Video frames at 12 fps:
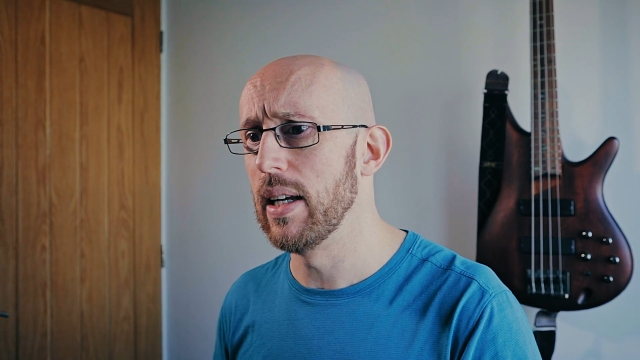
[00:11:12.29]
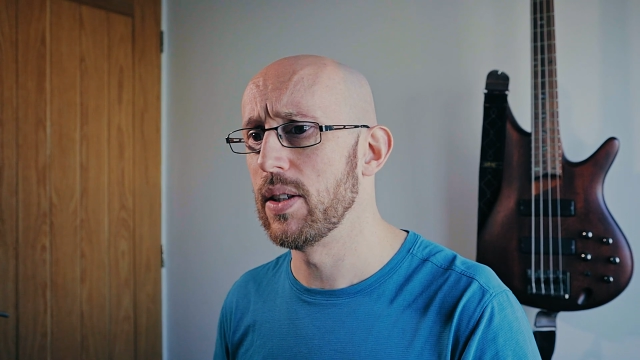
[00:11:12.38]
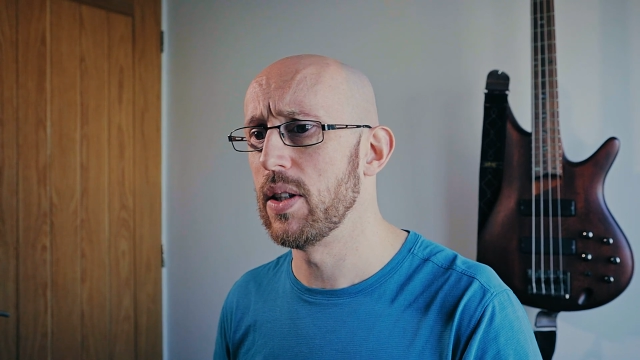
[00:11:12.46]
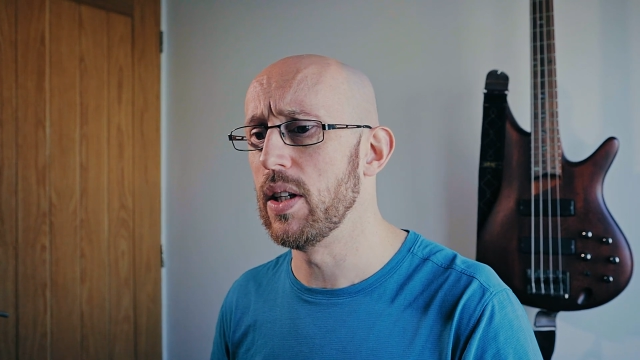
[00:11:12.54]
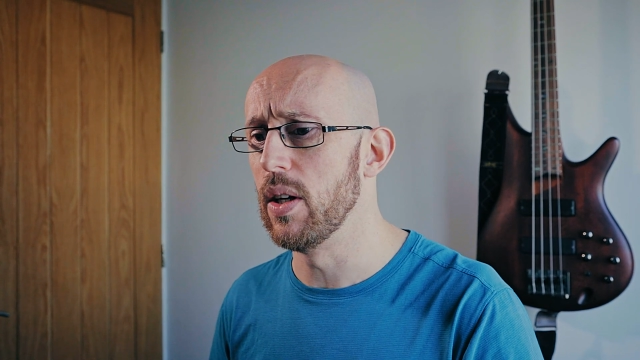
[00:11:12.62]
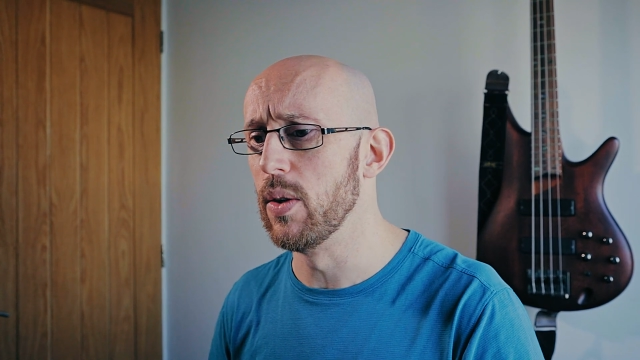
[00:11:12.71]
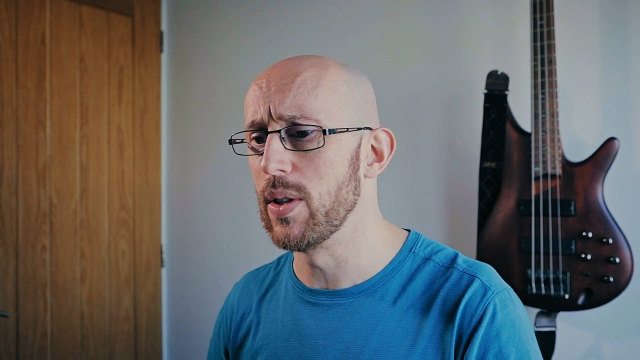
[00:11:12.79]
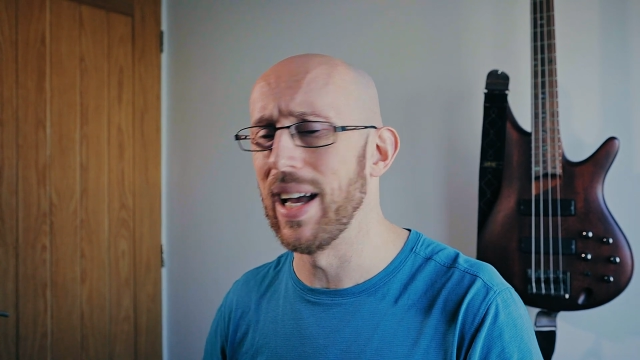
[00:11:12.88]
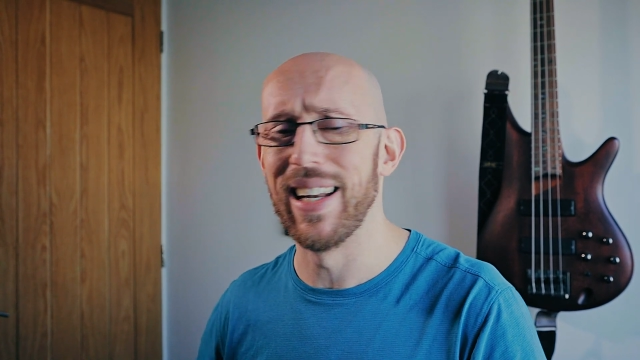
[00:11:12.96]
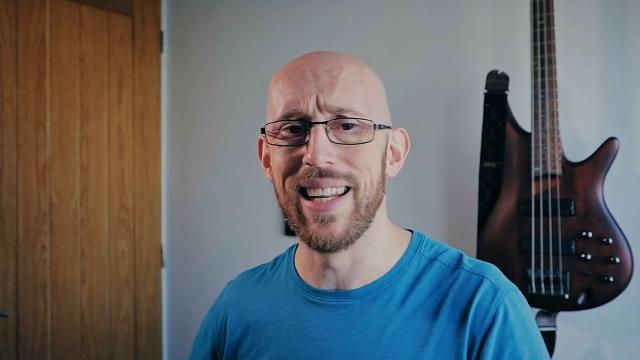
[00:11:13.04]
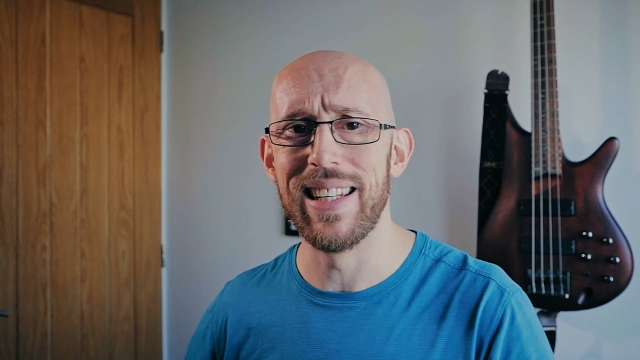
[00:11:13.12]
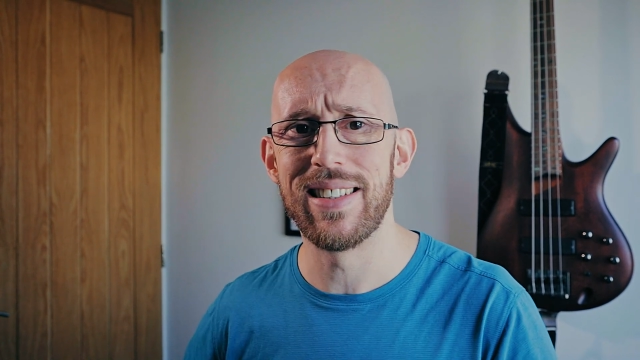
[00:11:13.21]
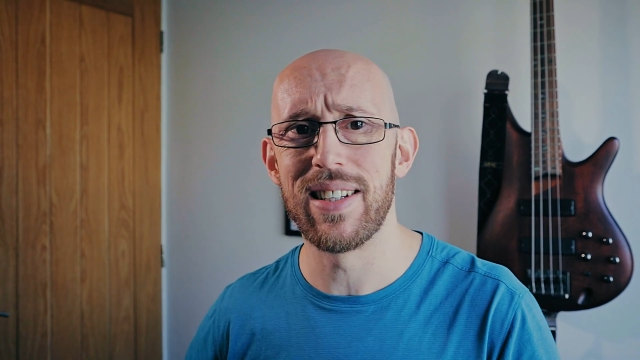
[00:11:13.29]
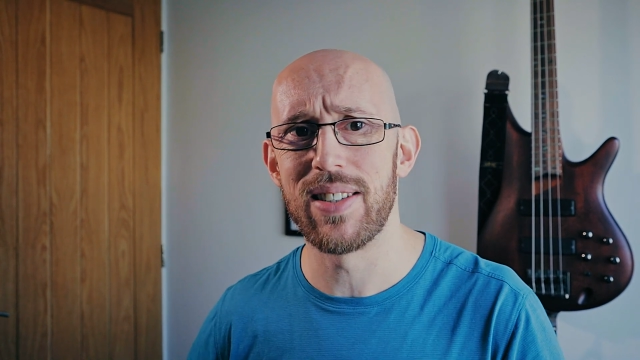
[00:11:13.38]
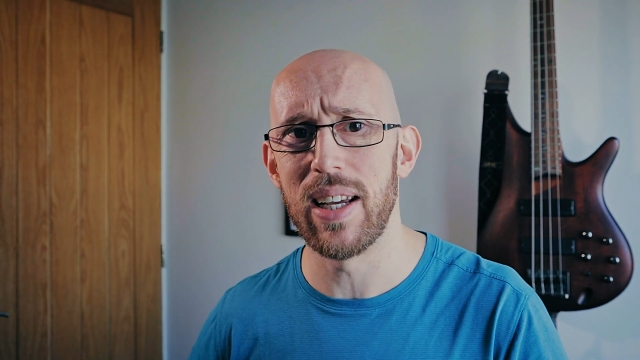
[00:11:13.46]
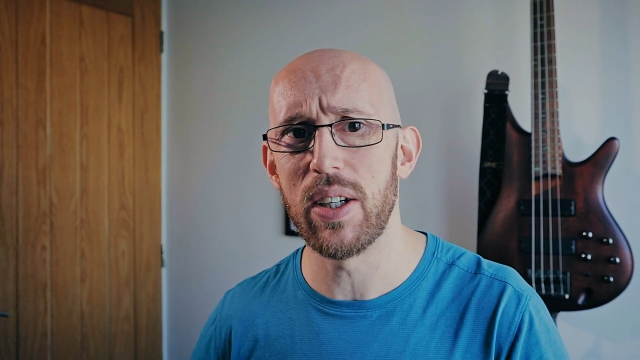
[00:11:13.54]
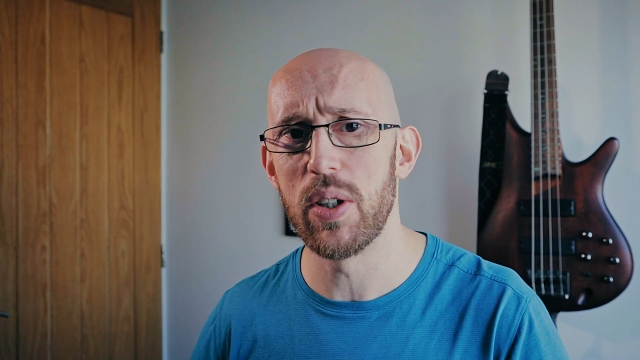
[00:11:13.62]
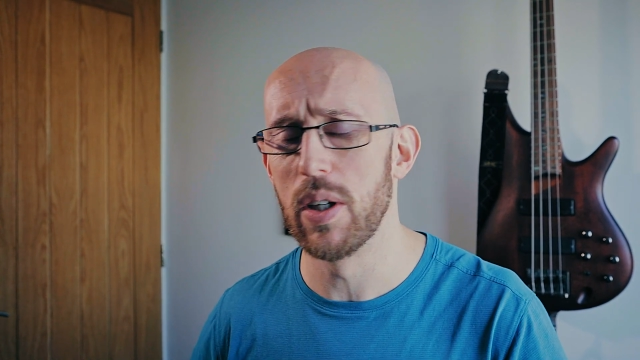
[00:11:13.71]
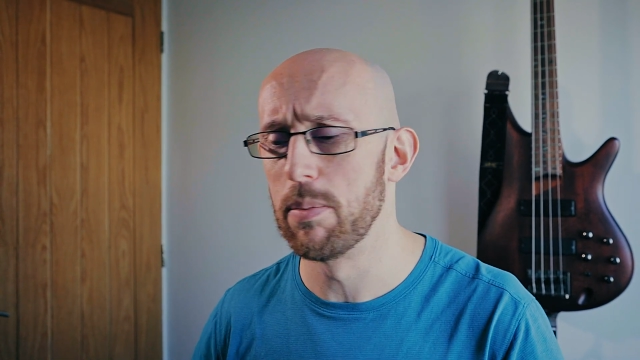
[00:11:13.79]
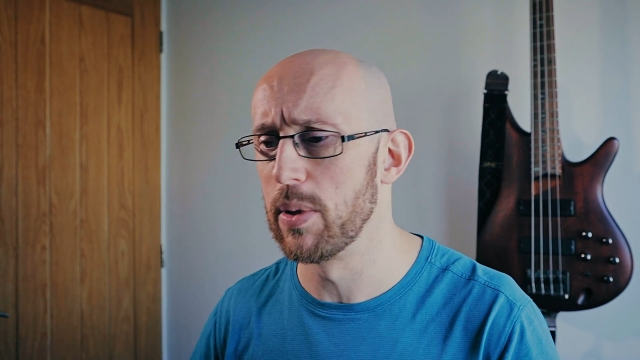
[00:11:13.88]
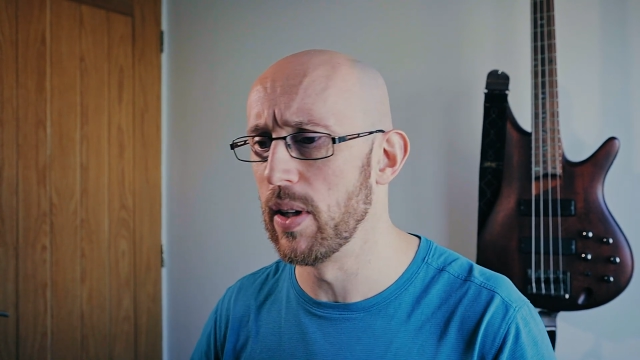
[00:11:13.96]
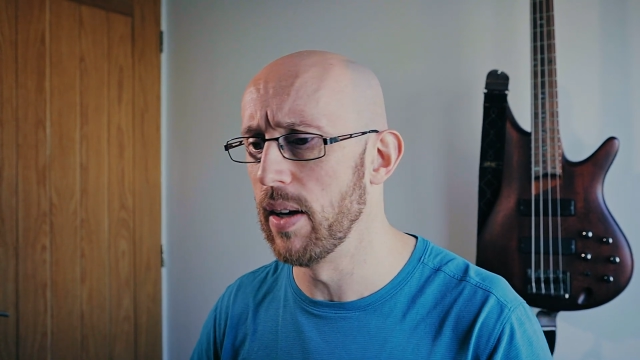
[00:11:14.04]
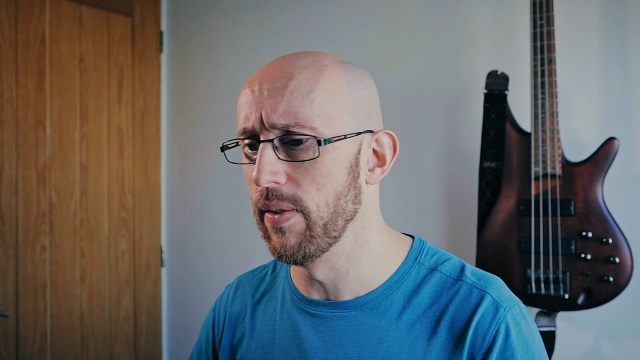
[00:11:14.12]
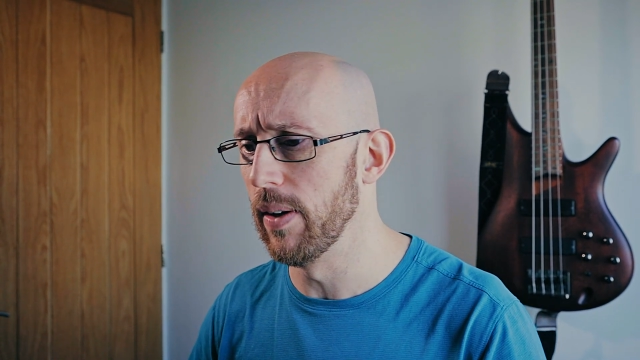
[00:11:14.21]
is to use an intersection
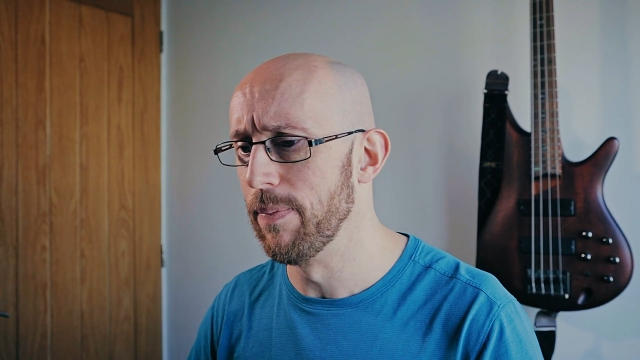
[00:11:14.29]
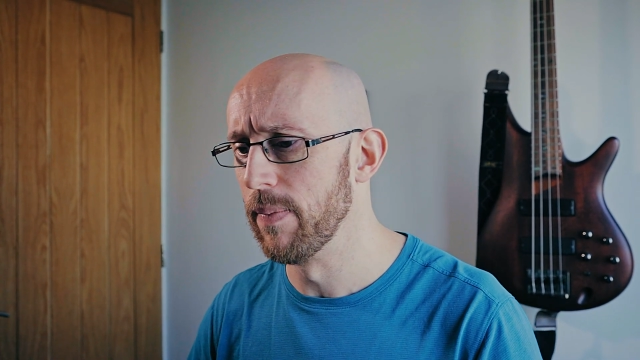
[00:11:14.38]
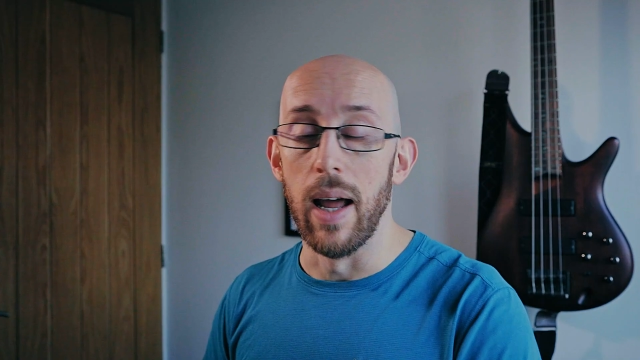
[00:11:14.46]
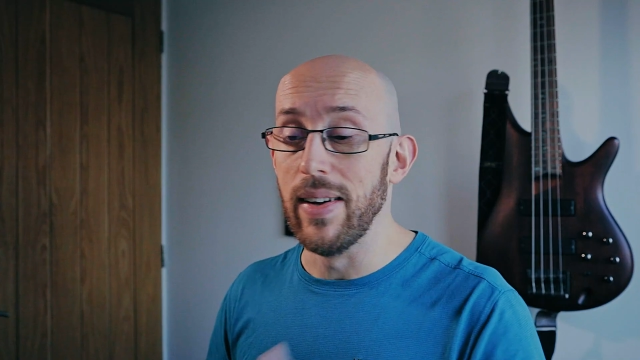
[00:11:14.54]
observer.